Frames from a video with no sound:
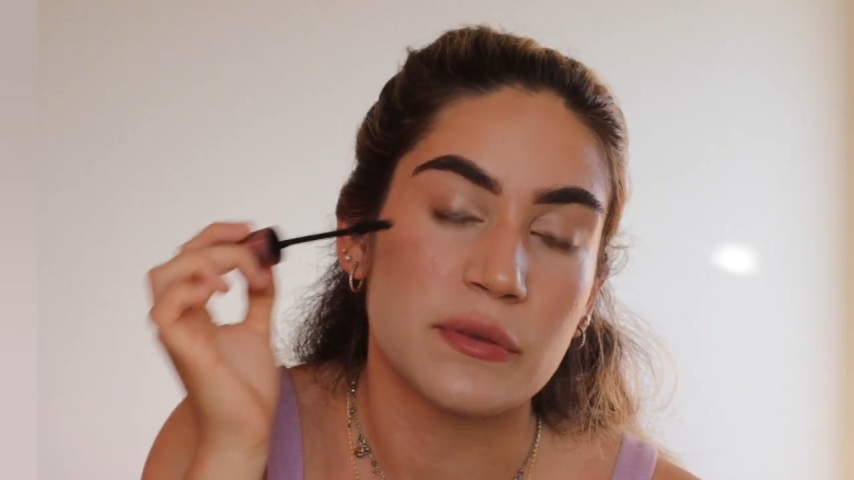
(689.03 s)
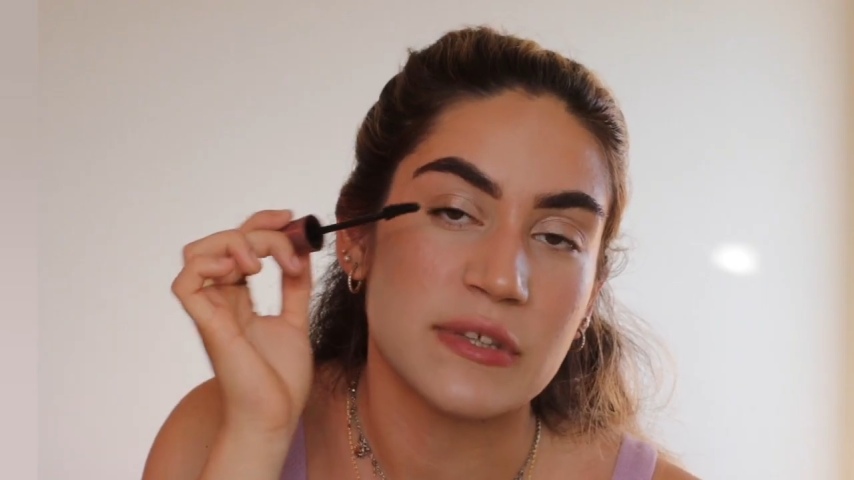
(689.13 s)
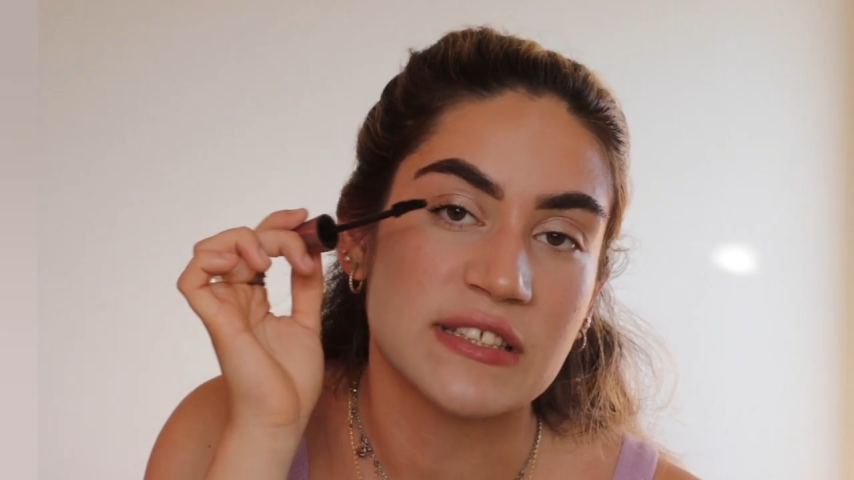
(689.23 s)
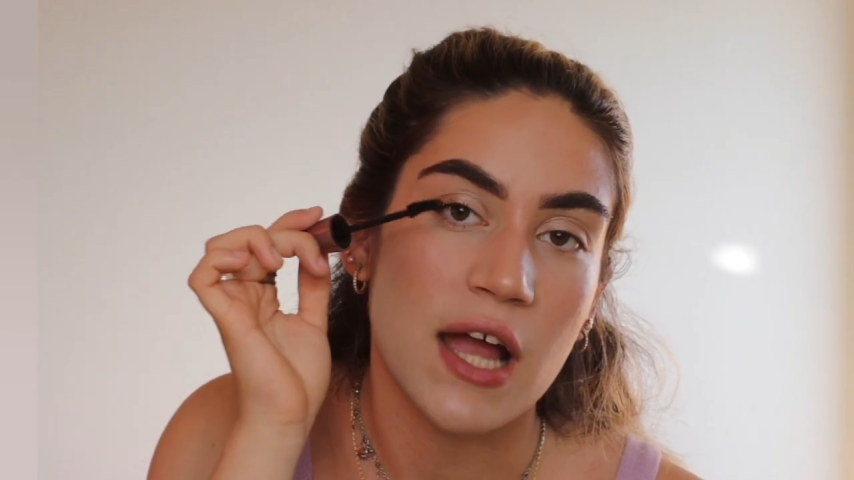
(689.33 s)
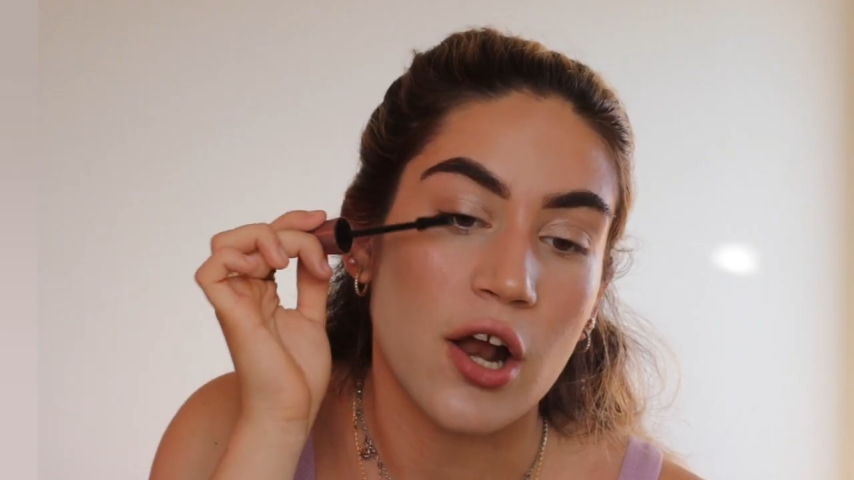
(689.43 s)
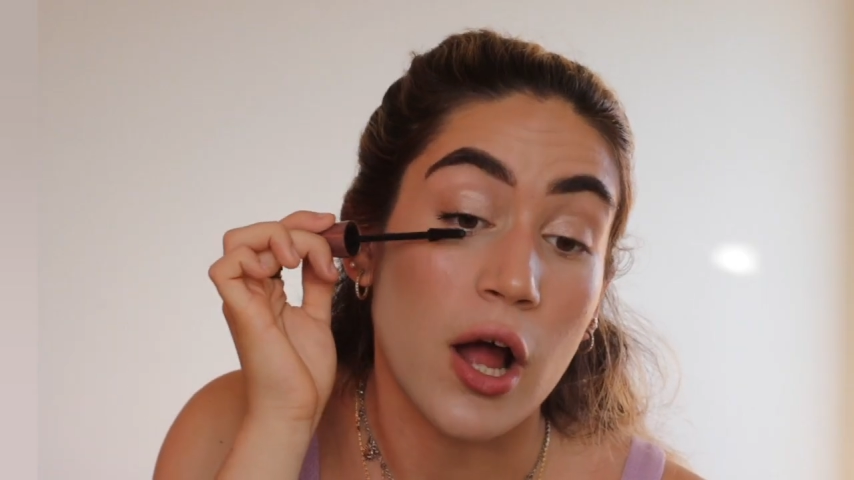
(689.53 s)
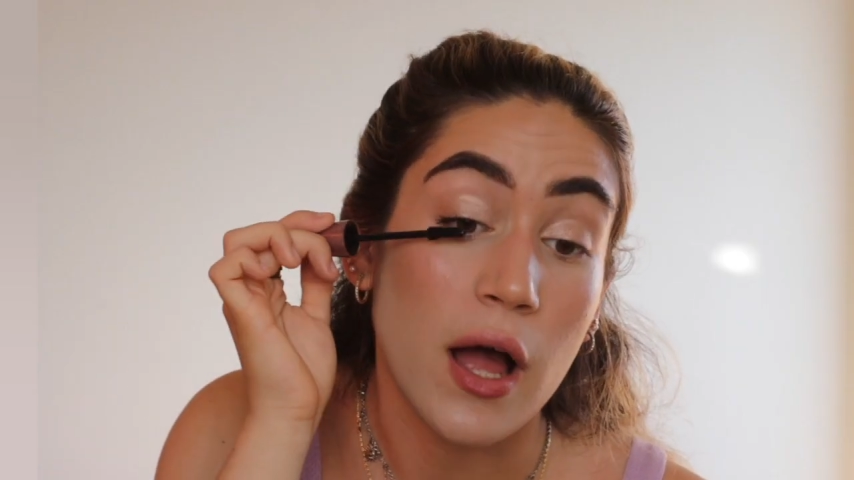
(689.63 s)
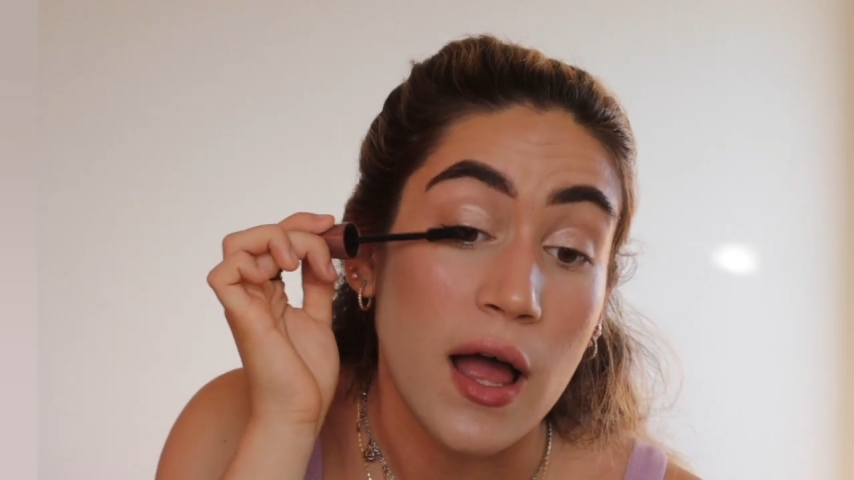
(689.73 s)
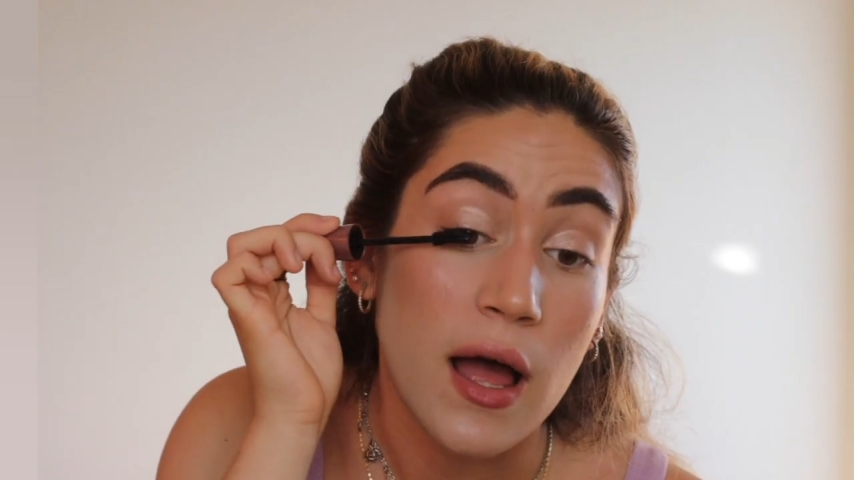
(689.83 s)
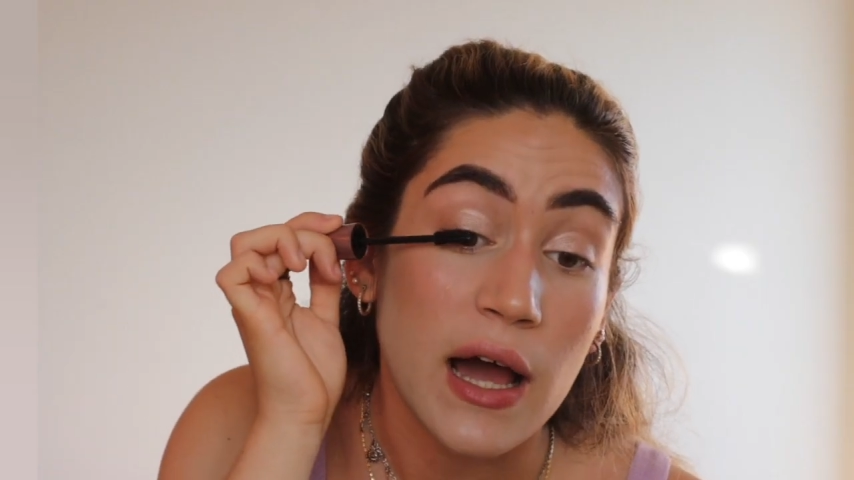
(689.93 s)
mascara,
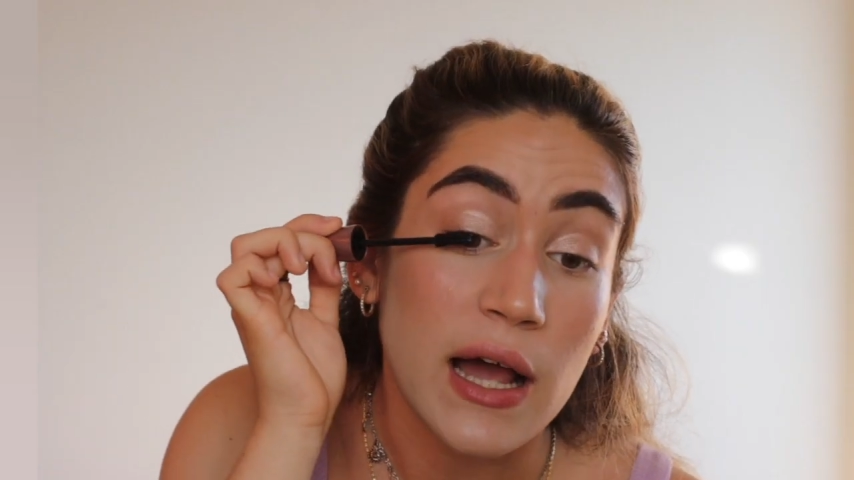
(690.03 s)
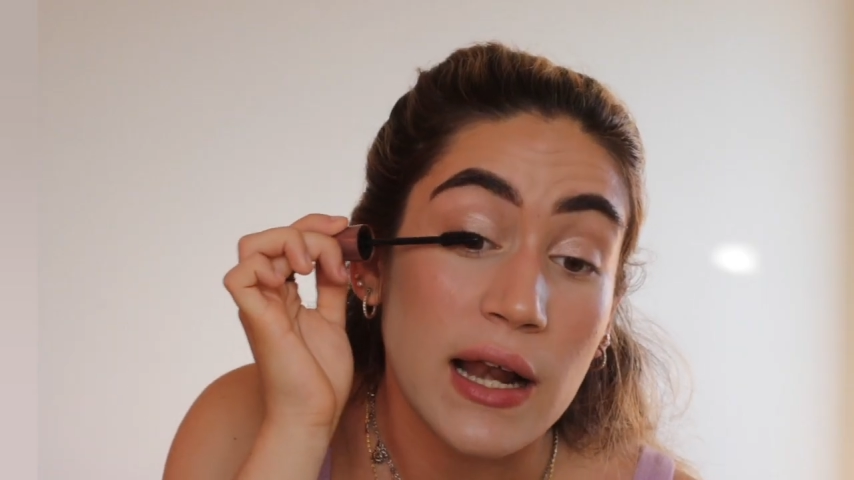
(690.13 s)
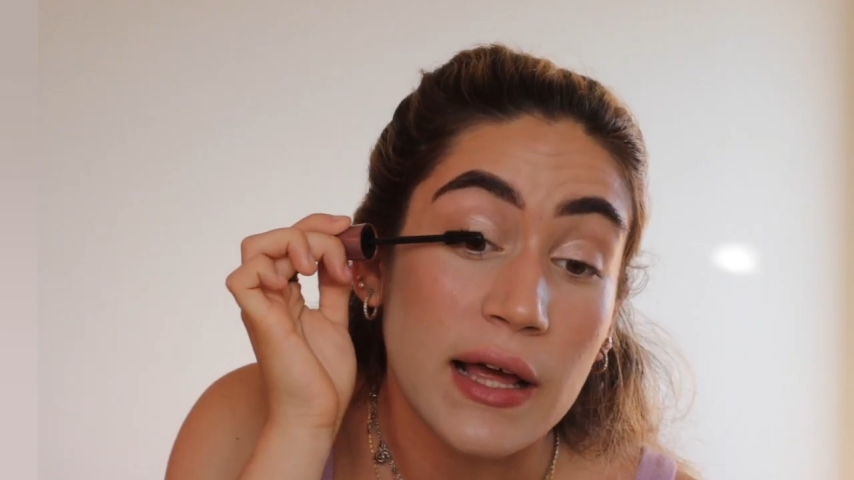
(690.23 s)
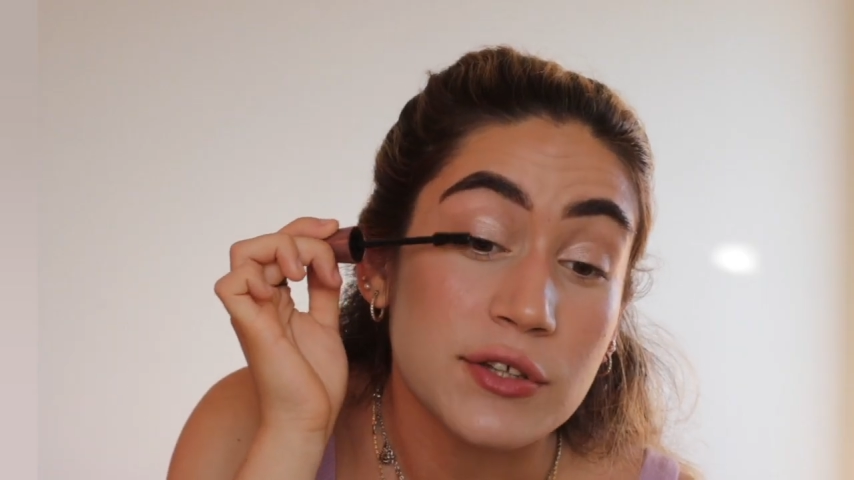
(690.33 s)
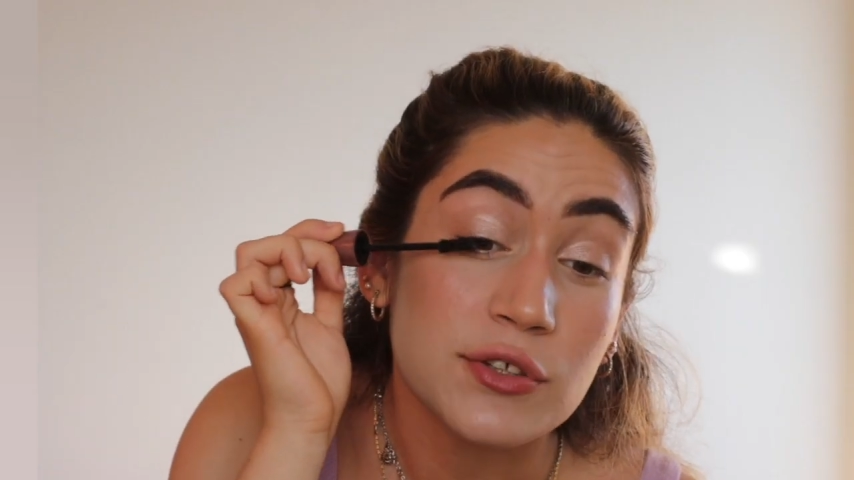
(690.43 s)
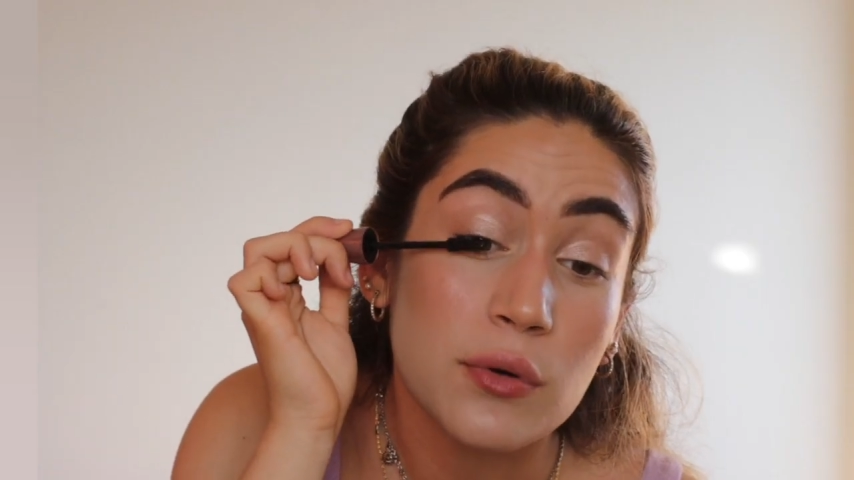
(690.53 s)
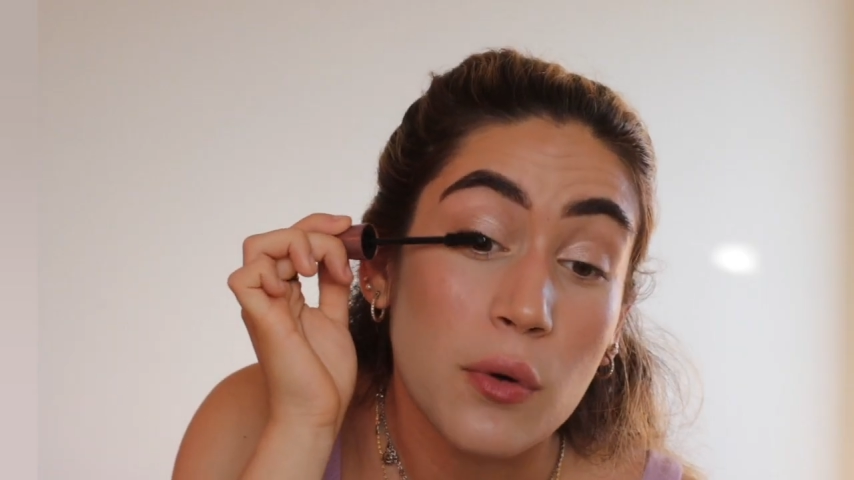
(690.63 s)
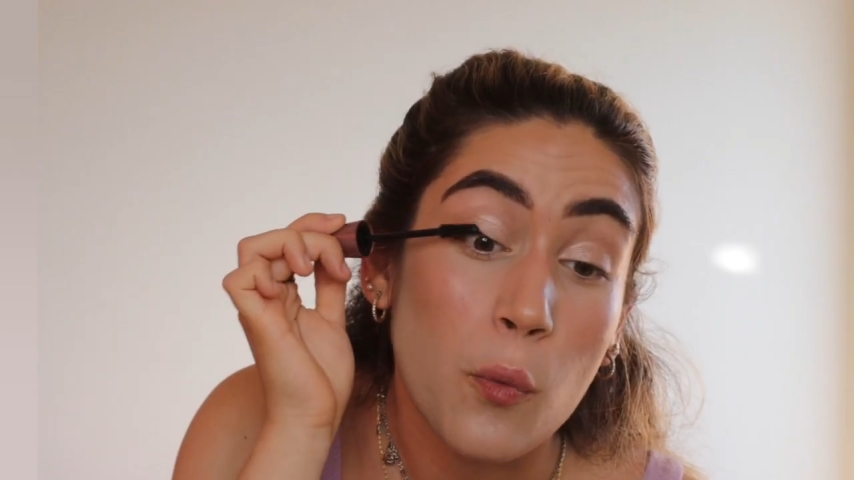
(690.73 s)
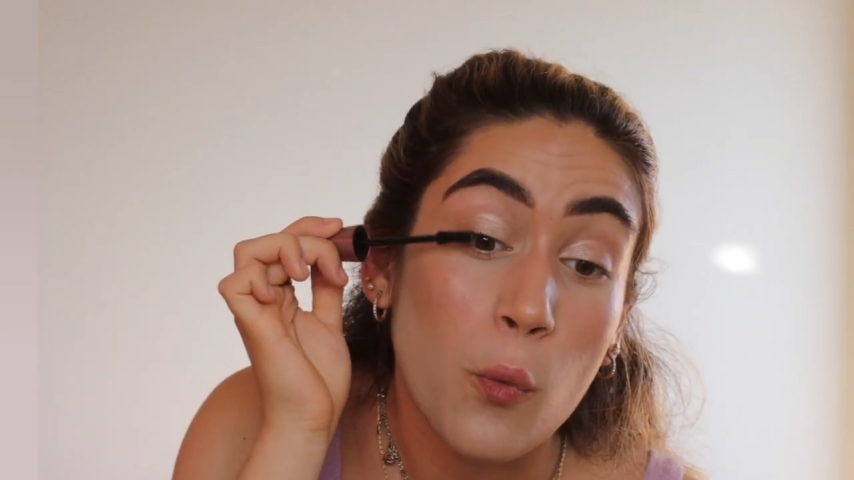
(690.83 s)
I like to